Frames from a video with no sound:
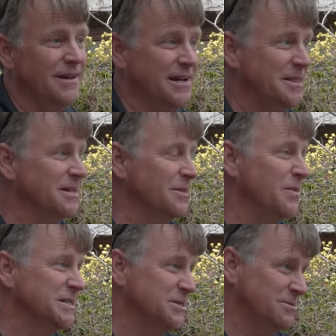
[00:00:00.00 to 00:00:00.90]
I think, the
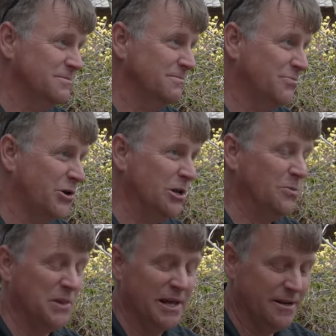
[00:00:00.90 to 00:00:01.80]
best
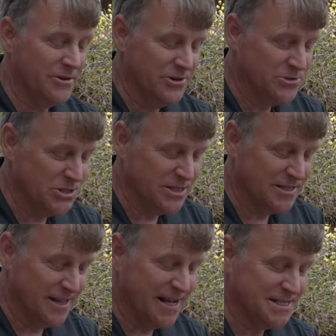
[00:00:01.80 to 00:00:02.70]
perennial plant introduced
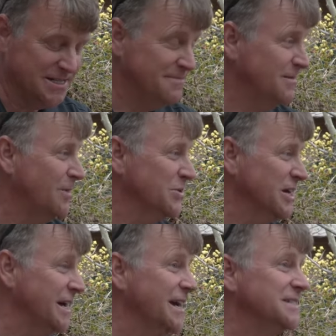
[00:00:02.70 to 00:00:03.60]
in the last couple
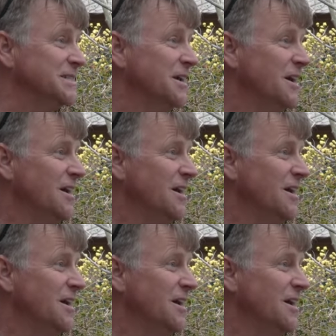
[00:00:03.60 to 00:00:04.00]
decades.